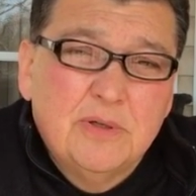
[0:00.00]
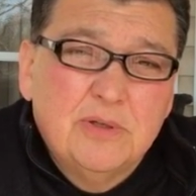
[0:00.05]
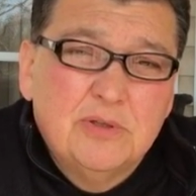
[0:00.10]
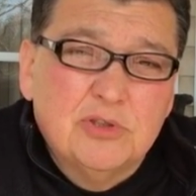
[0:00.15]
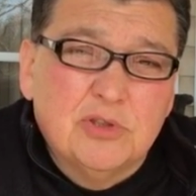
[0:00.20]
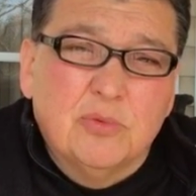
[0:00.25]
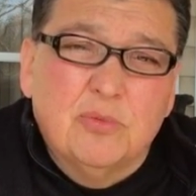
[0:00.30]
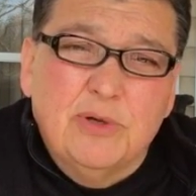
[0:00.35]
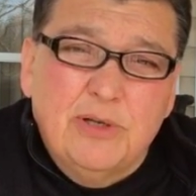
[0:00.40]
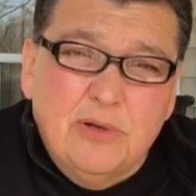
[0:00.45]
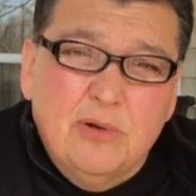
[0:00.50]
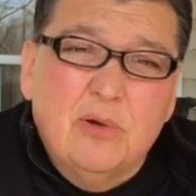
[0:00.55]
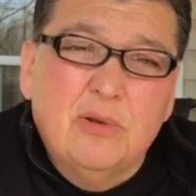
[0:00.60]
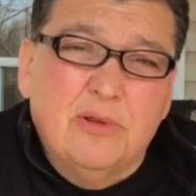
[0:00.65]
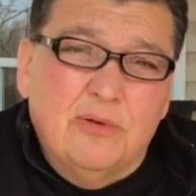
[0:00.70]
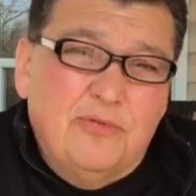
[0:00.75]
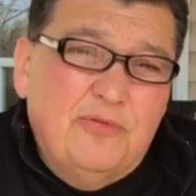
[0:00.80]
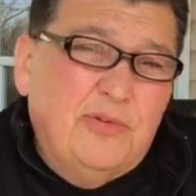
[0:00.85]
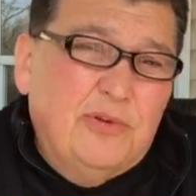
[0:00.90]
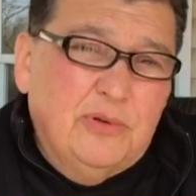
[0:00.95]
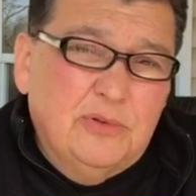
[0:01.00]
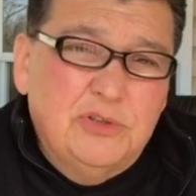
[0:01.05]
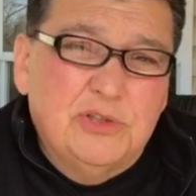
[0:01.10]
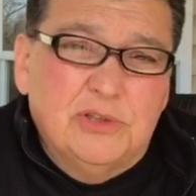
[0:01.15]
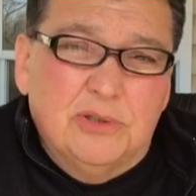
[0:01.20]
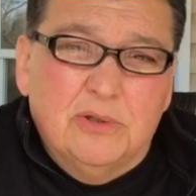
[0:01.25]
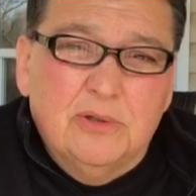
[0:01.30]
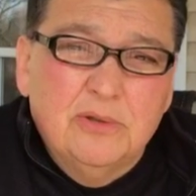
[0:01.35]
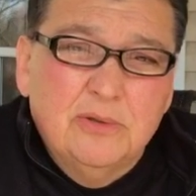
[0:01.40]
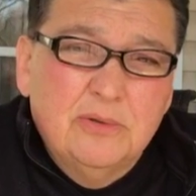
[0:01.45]
So we know the
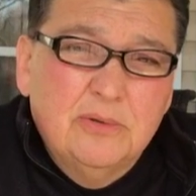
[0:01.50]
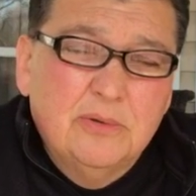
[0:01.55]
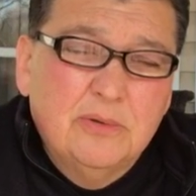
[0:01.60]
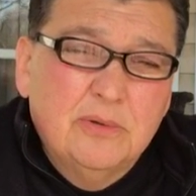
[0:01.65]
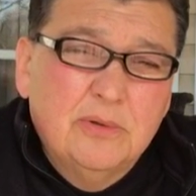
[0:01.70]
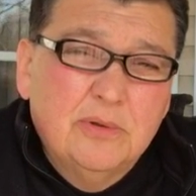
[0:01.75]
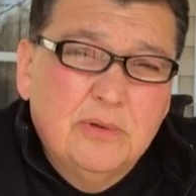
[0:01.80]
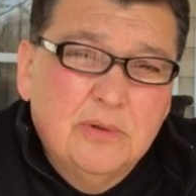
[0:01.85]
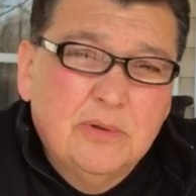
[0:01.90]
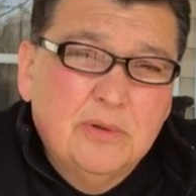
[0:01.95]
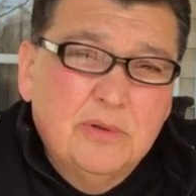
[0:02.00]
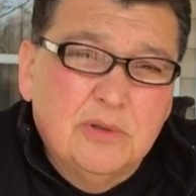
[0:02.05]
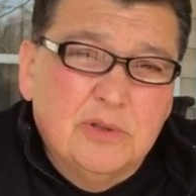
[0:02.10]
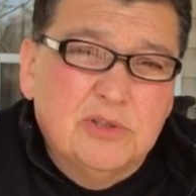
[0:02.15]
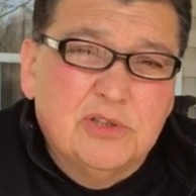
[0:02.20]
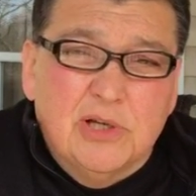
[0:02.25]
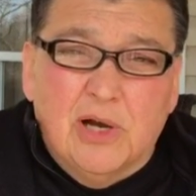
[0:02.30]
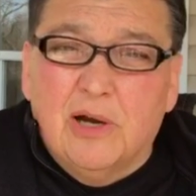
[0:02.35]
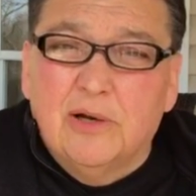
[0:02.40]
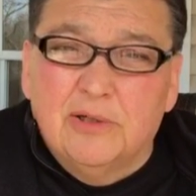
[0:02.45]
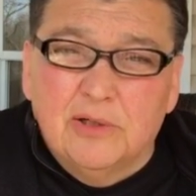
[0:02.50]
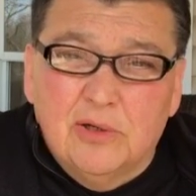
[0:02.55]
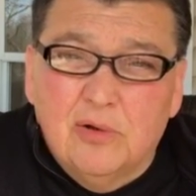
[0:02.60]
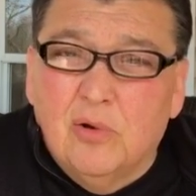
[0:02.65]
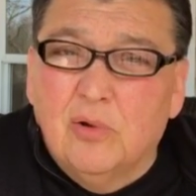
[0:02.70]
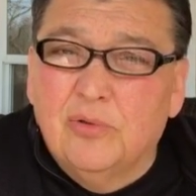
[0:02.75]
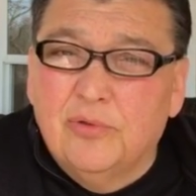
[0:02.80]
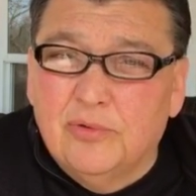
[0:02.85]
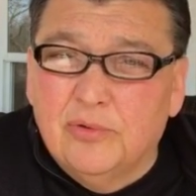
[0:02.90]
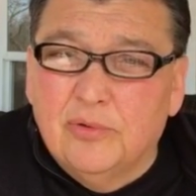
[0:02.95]
future. It's hard to
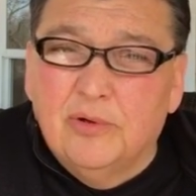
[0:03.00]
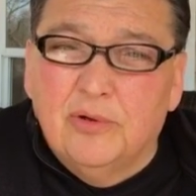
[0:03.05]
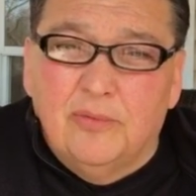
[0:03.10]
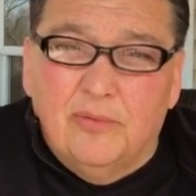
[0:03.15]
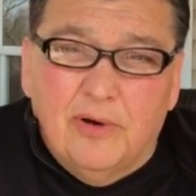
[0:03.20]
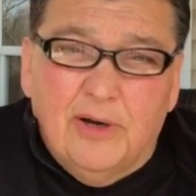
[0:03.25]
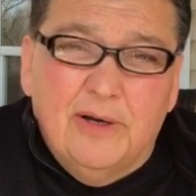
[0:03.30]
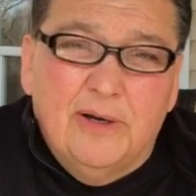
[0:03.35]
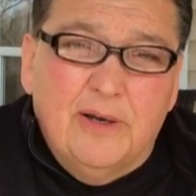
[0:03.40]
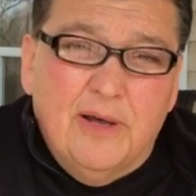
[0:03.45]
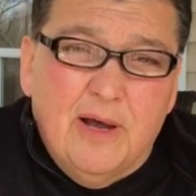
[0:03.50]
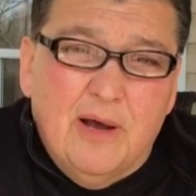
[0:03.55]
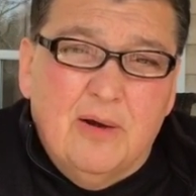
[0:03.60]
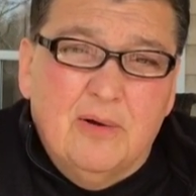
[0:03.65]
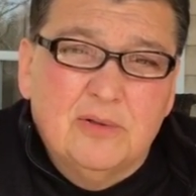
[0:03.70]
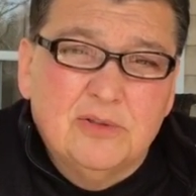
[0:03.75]
go through it right now.